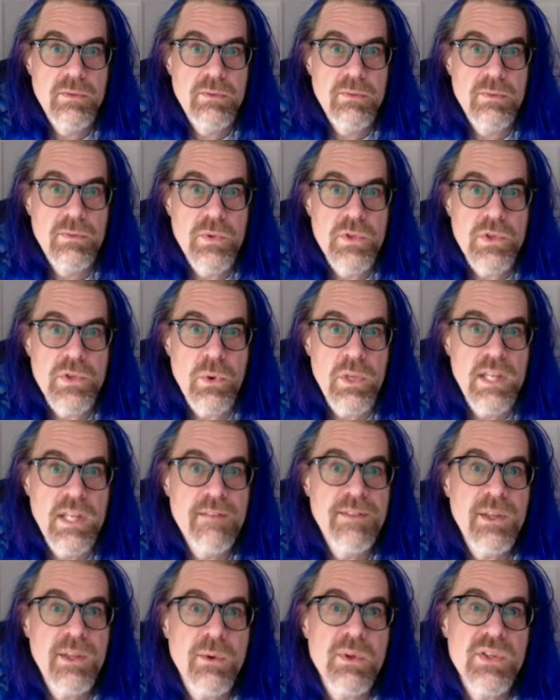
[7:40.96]
So if
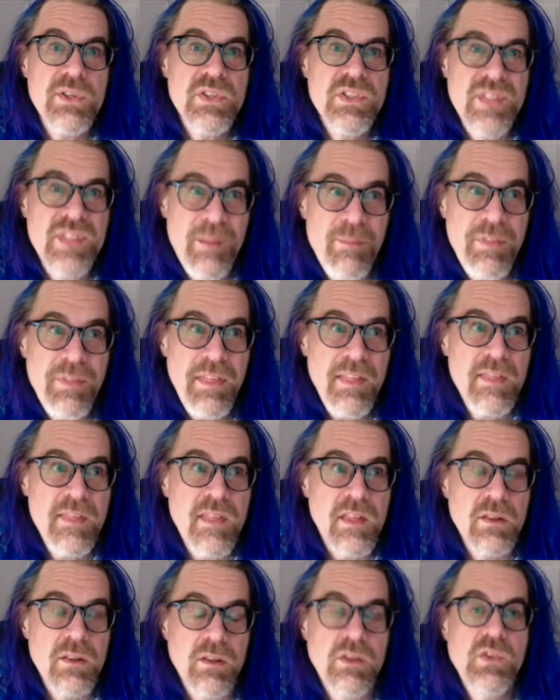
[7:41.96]
there is something
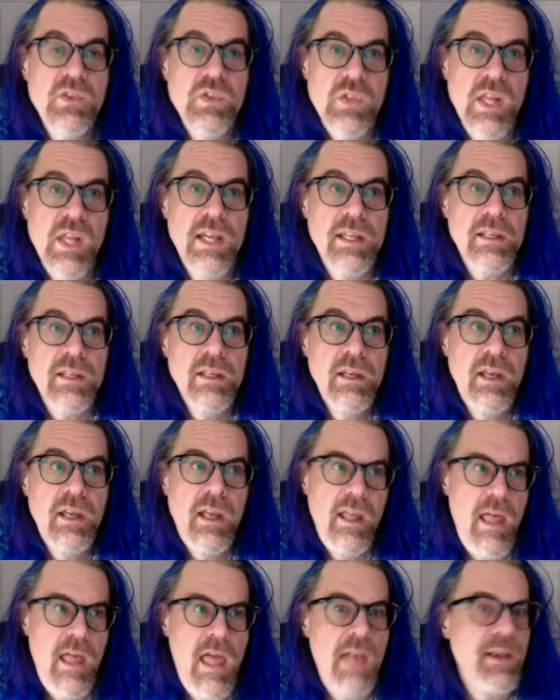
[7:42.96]
that looks like
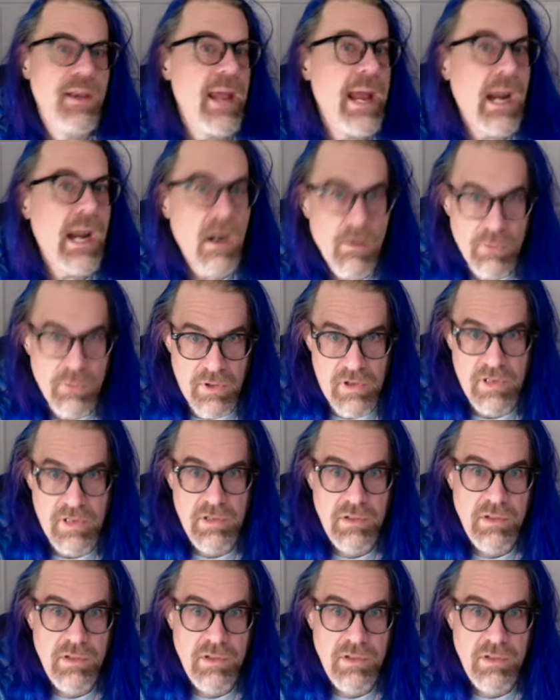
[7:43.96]
an error,